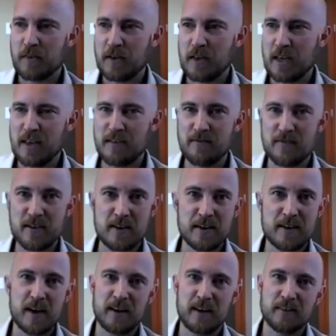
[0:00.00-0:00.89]

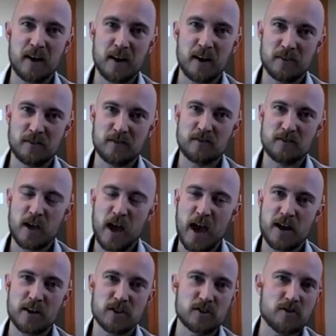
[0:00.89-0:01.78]
even a
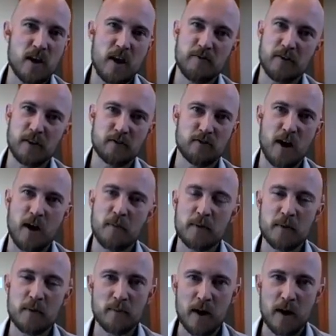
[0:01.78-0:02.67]
catastrophic
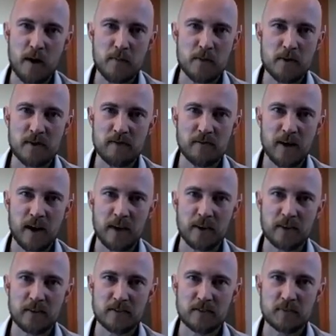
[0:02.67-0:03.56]
drop in property
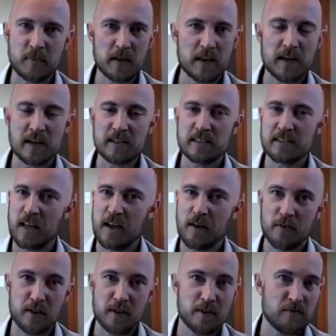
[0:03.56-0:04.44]
values, because
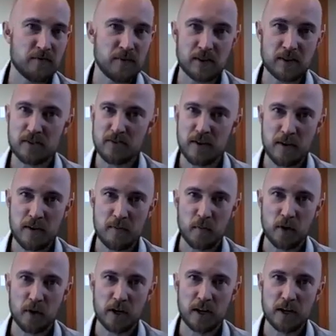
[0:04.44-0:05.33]
they were in a fixed rate
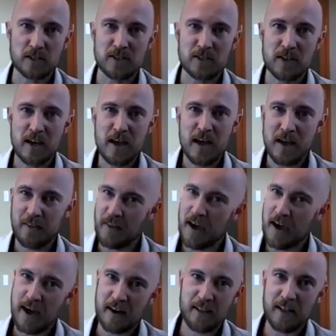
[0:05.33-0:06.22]
mortgage and
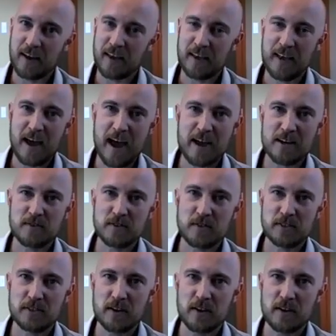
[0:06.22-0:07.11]
they had a lot of cash
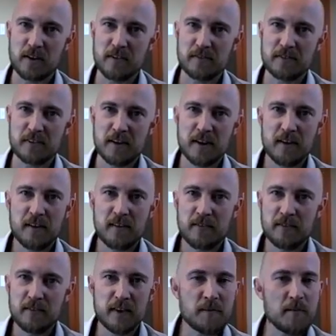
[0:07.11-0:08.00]
reserves,
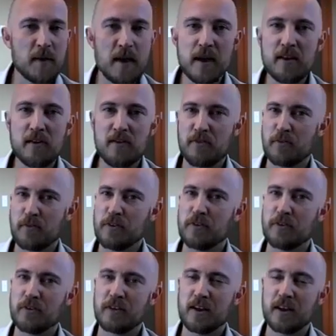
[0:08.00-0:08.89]
they made it
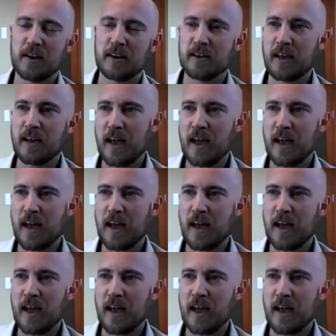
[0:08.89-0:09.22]
through. And